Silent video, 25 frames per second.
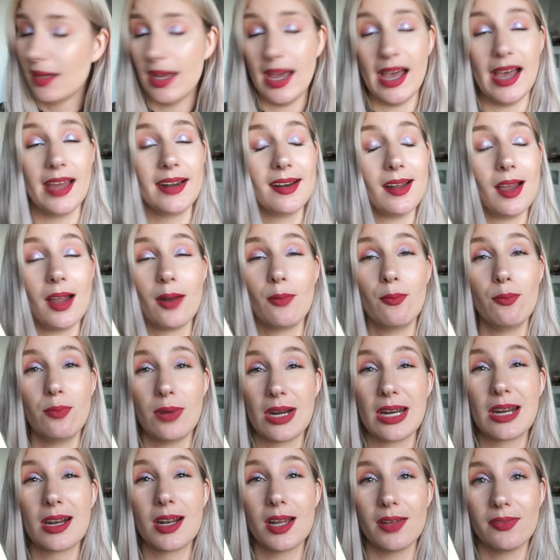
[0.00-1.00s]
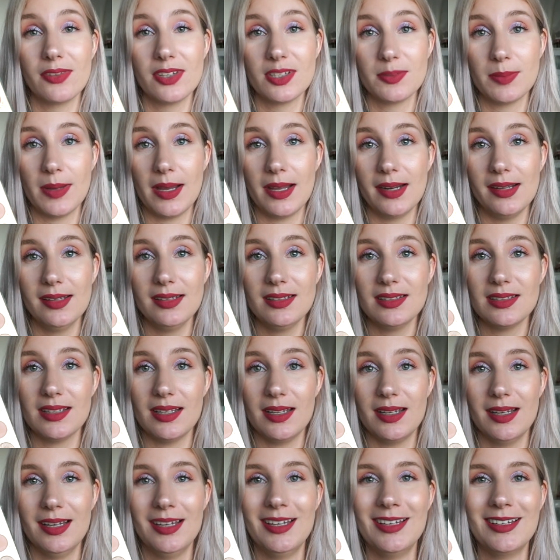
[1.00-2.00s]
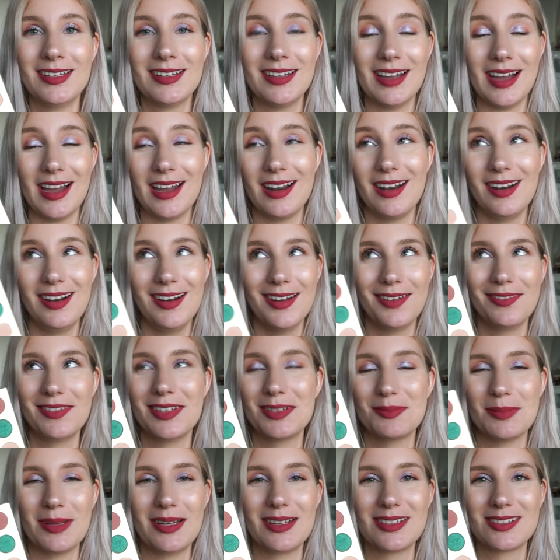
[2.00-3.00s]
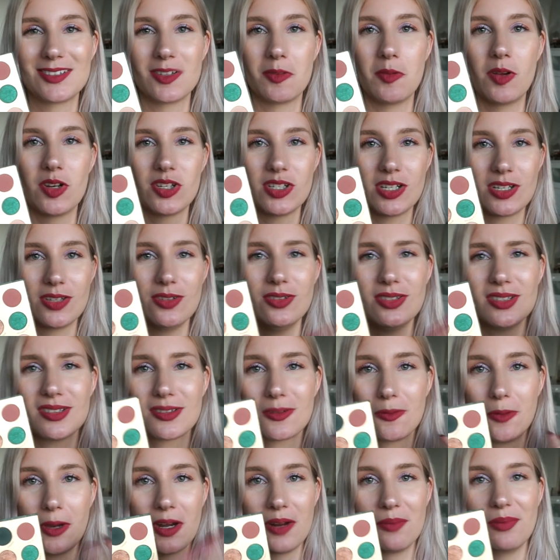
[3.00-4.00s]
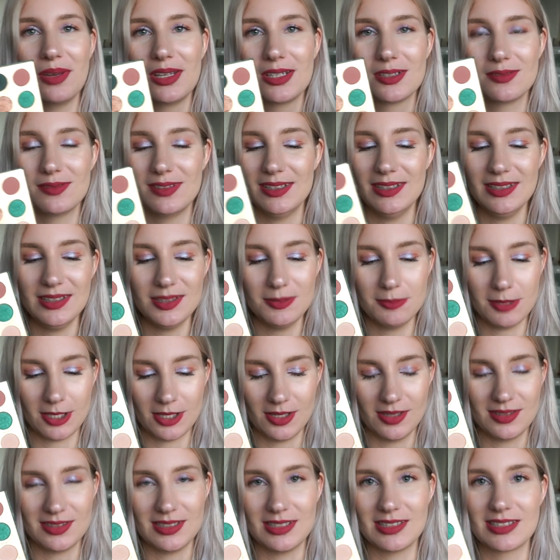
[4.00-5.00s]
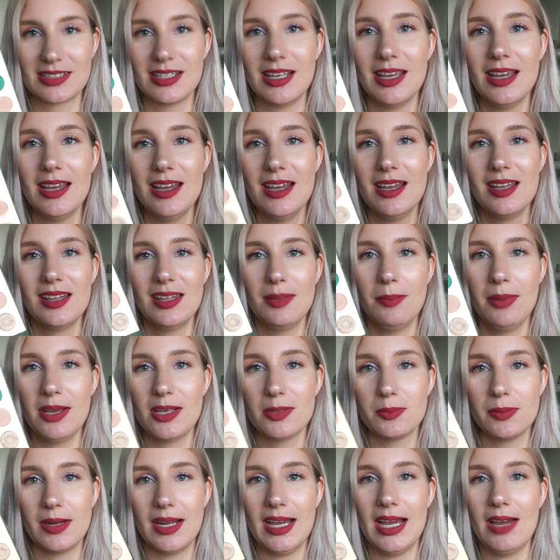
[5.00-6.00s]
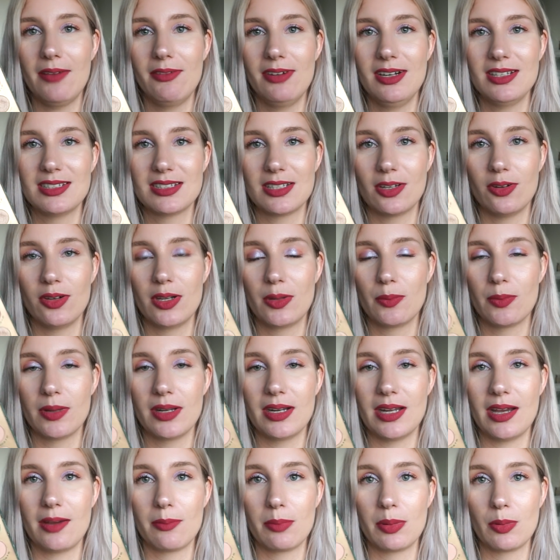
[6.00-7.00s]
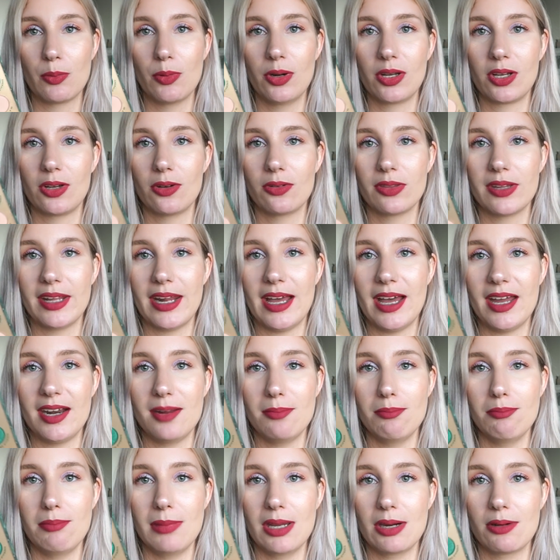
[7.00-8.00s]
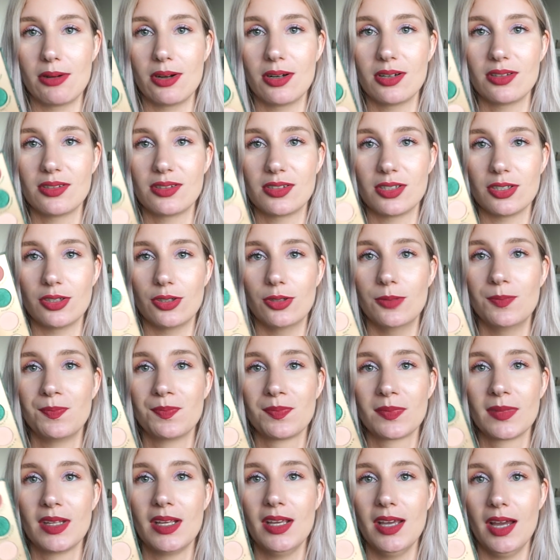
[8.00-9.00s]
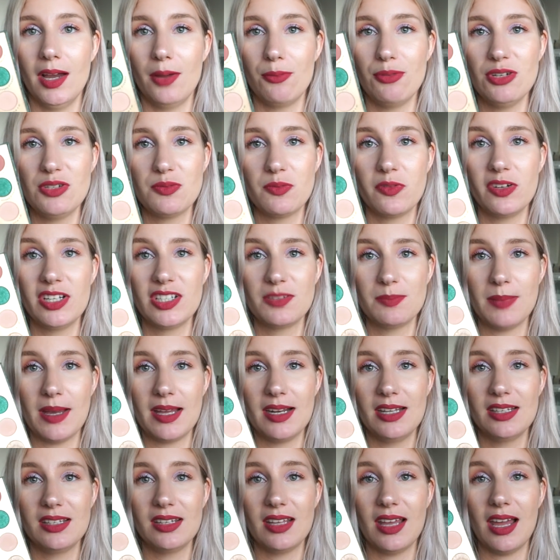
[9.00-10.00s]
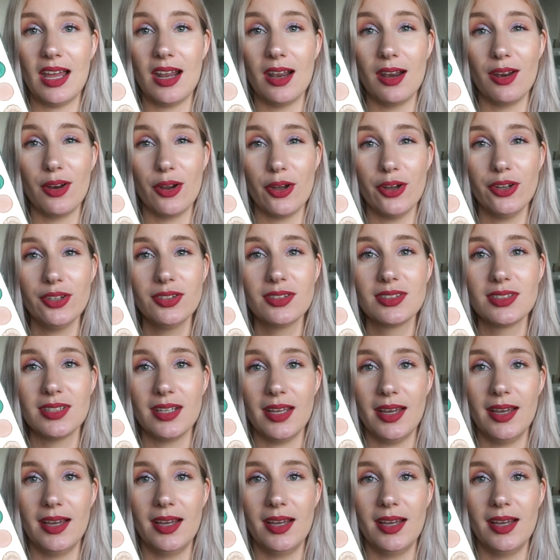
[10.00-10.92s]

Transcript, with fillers: And I really love this palette. I love this palette so much. I used quite a bit of this because it's the biggest one I have, and it's the only one I've been working on that had a mirror, so I reached for this palette a lot.